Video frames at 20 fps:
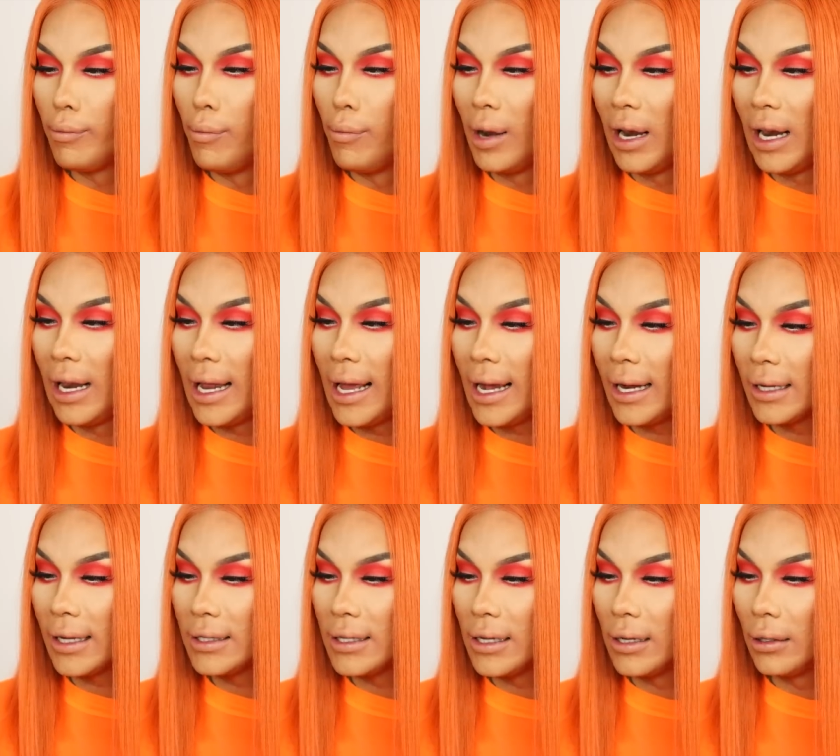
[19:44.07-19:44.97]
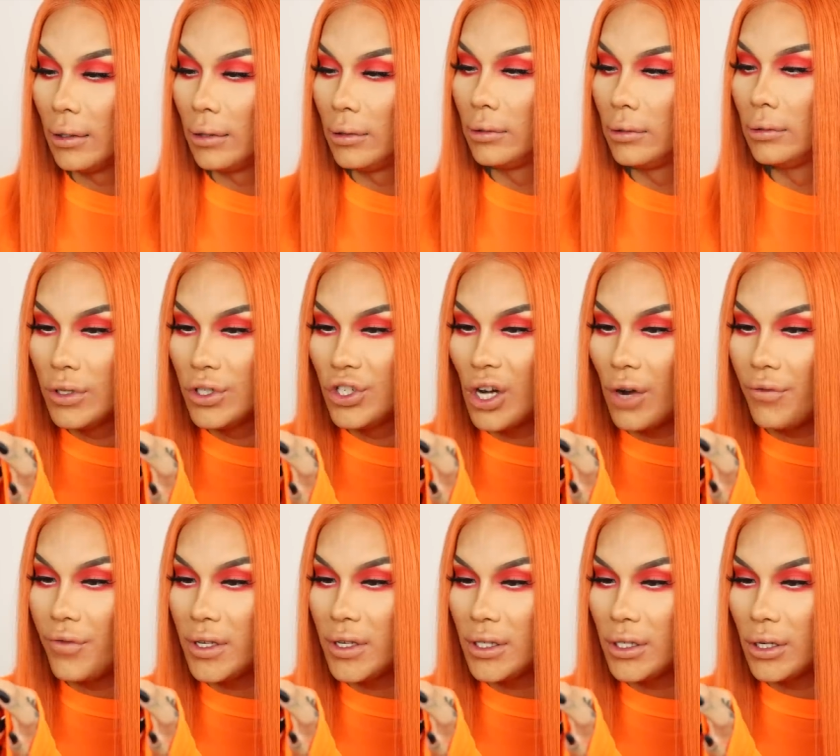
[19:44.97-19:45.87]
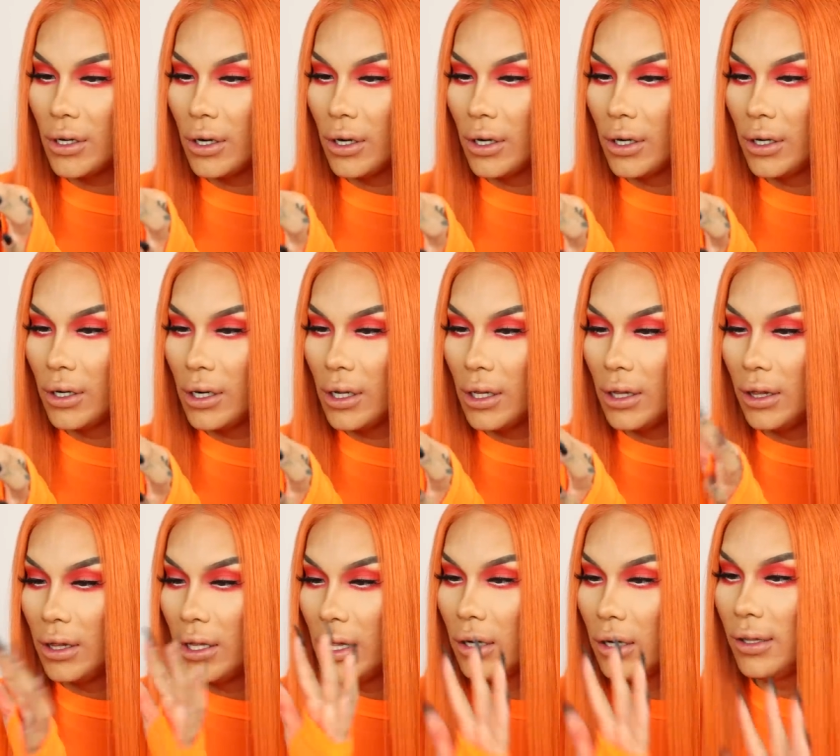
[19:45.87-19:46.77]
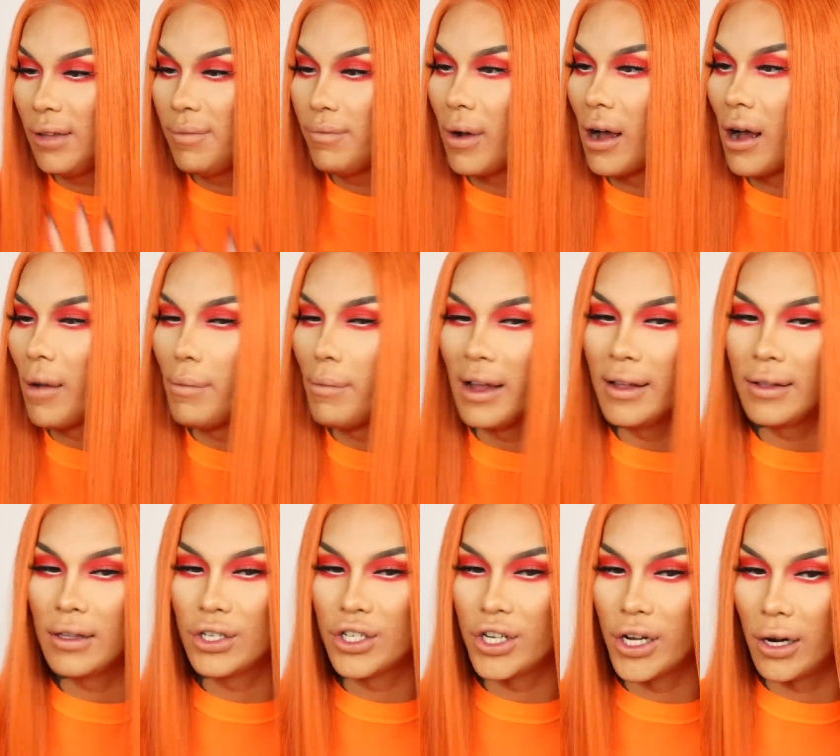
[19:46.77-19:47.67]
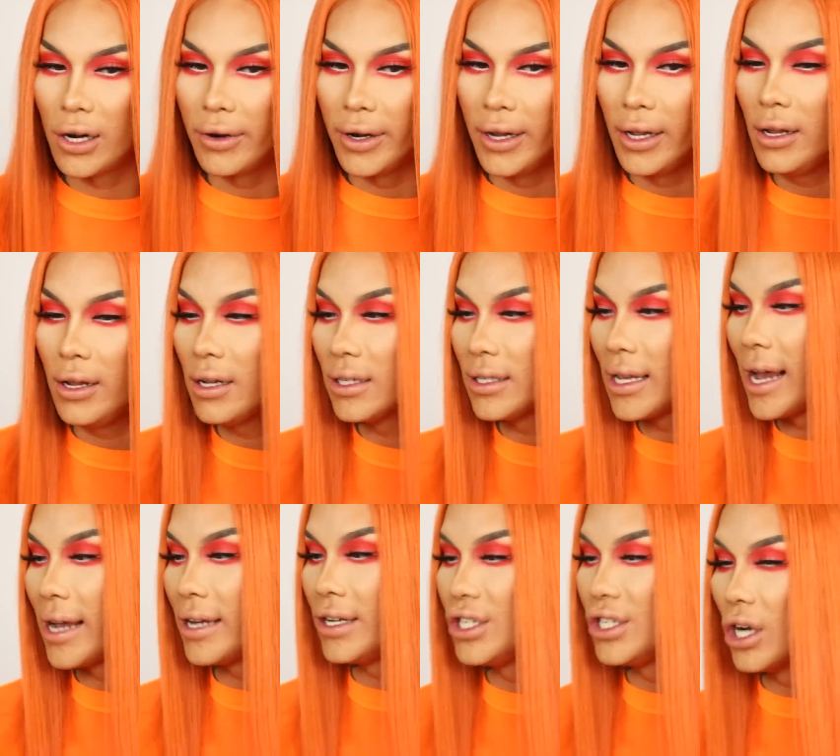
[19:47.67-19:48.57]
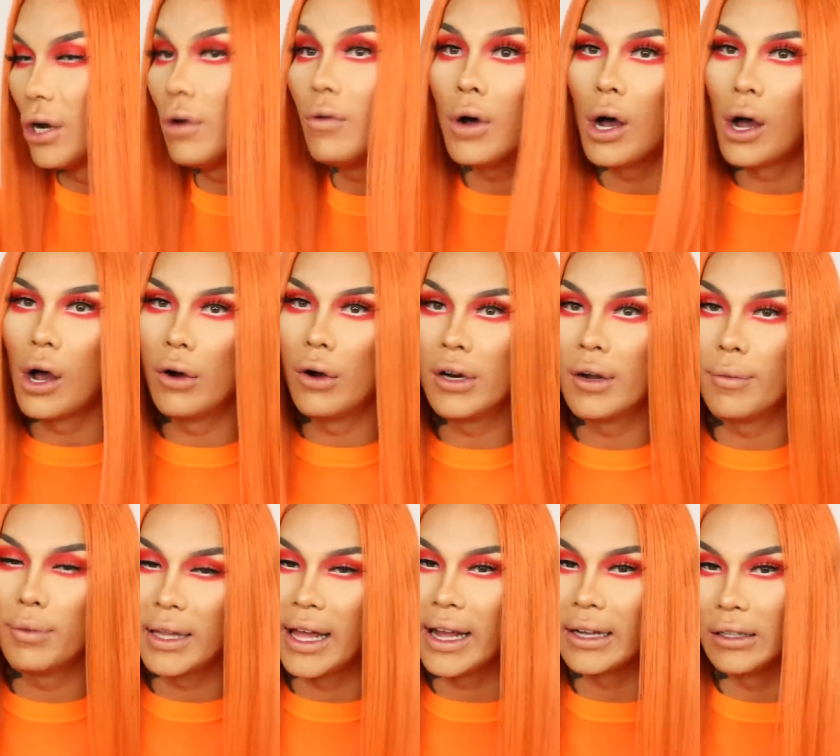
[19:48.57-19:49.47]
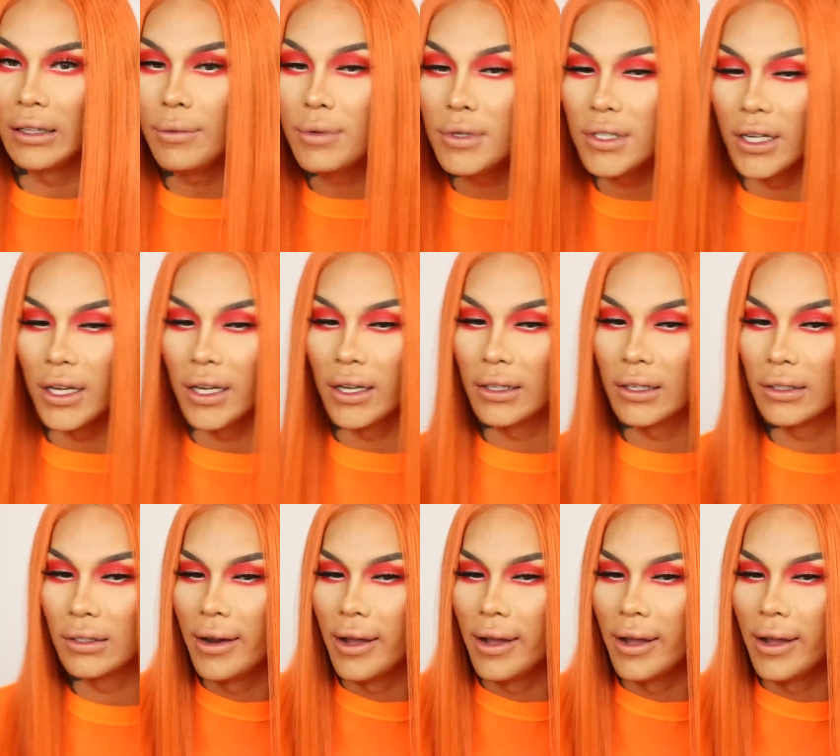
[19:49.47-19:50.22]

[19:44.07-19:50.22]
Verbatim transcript: Blacatel. Jeffree Star literally popped my cherry because I don't own a black lipstick.